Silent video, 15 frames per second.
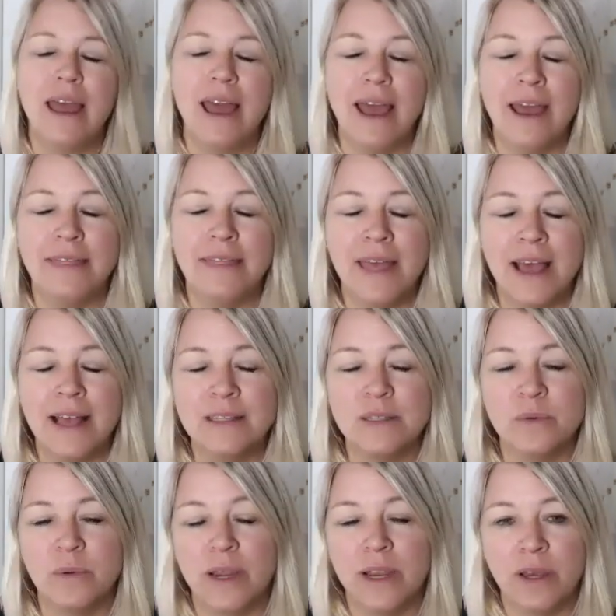And that's
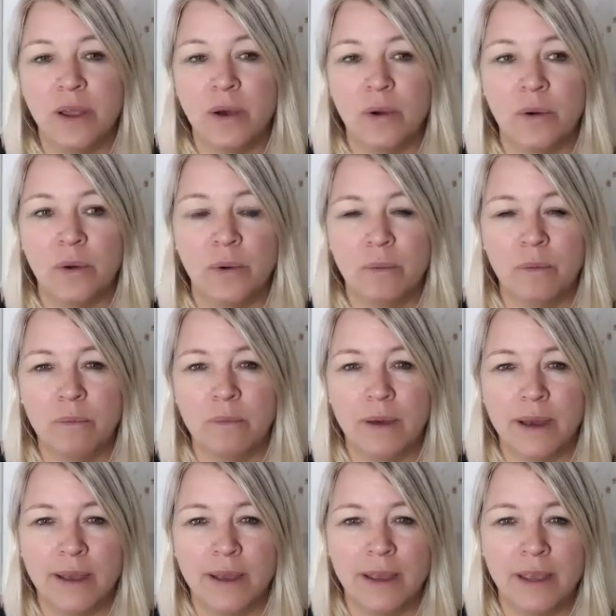when I know
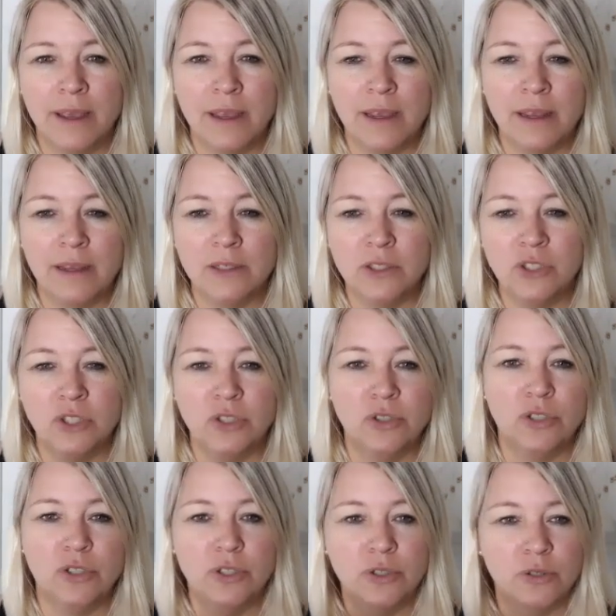my
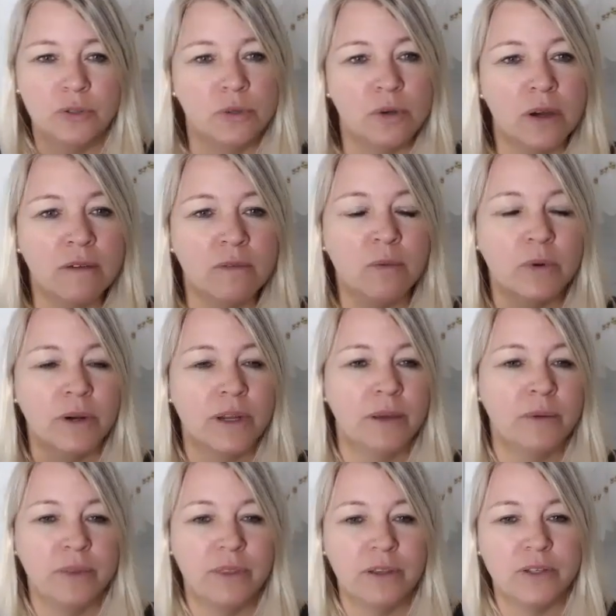juju of
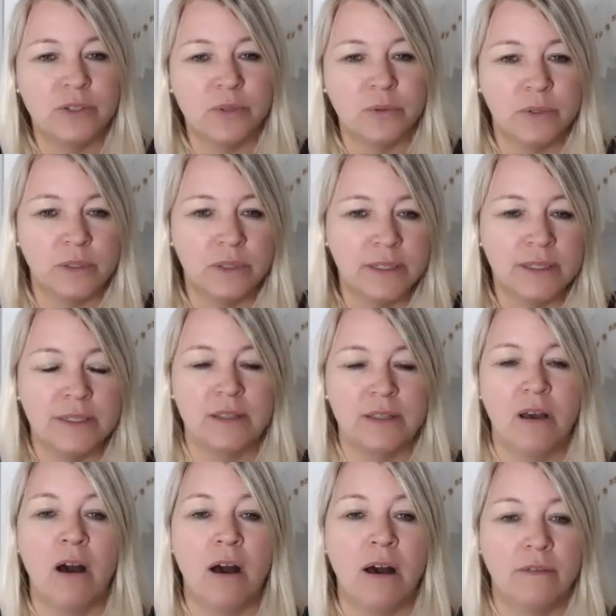working with a tool is
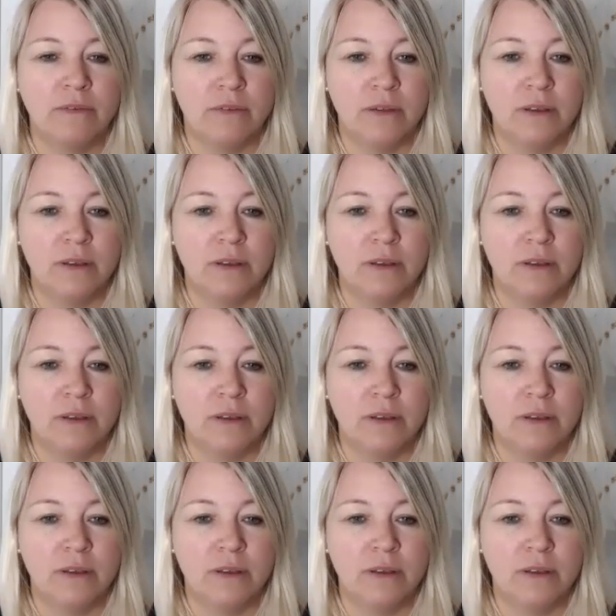off.